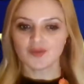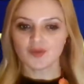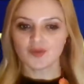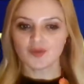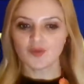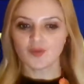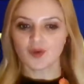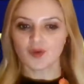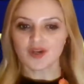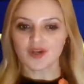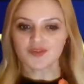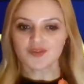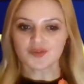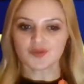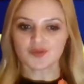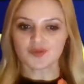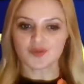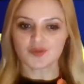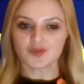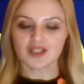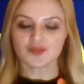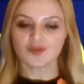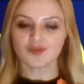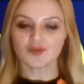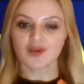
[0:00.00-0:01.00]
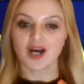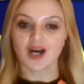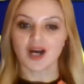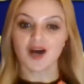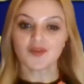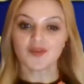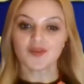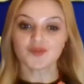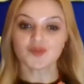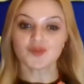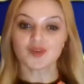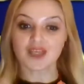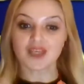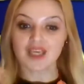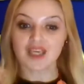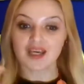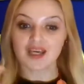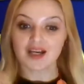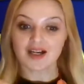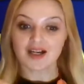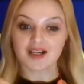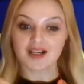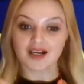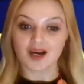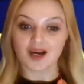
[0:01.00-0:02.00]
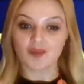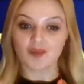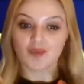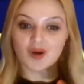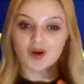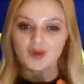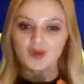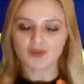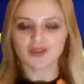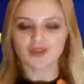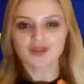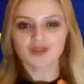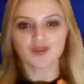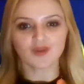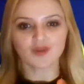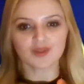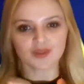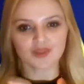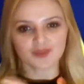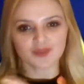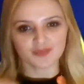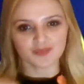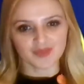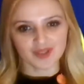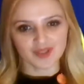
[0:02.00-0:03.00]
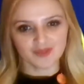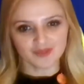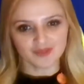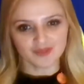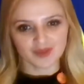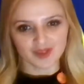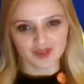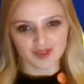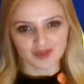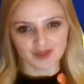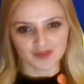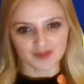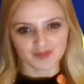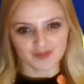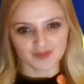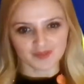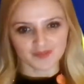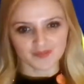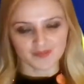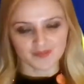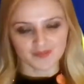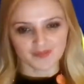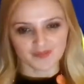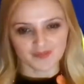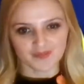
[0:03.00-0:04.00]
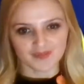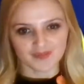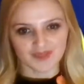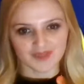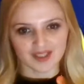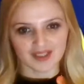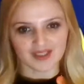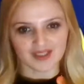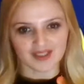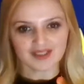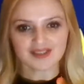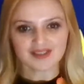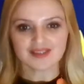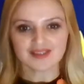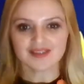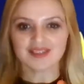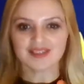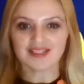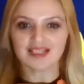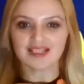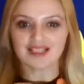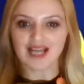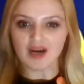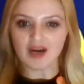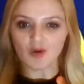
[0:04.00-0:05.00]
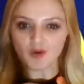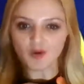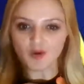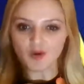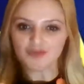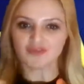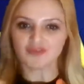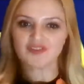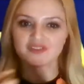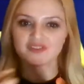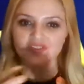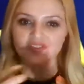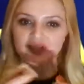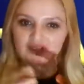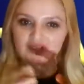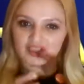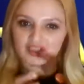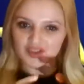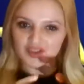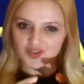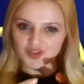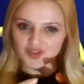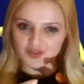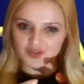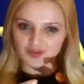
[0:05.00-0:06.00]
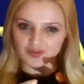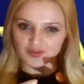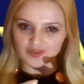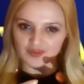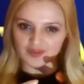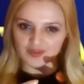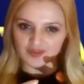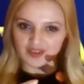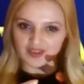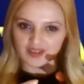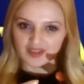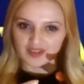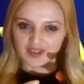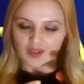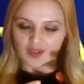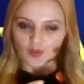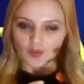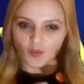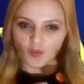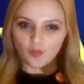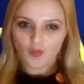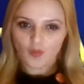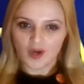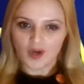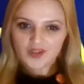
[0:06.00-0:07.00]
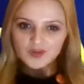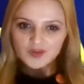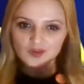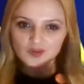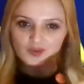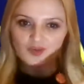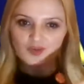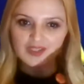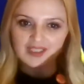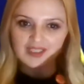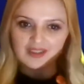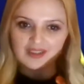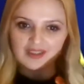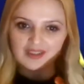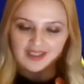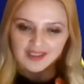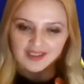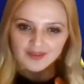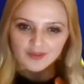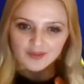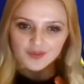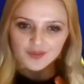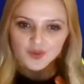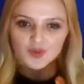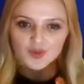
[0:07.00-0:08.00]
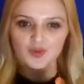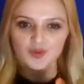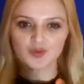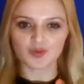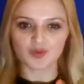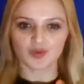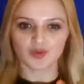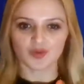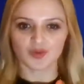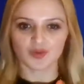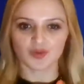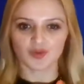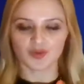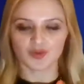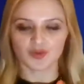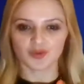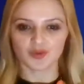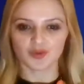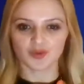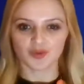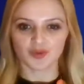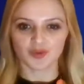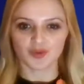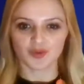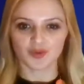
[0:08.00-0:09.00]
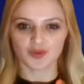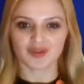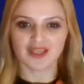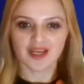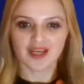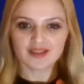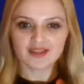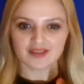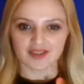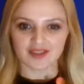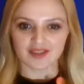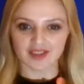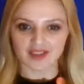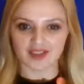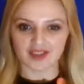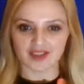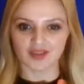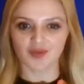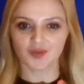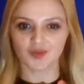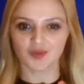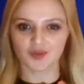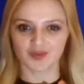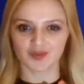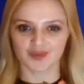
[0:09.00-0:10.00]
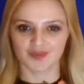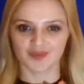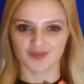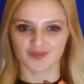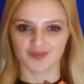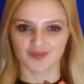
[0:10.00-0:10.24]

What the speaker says: you want to get, you have to care about another people. It's the law of attraction. what you give, you get in return.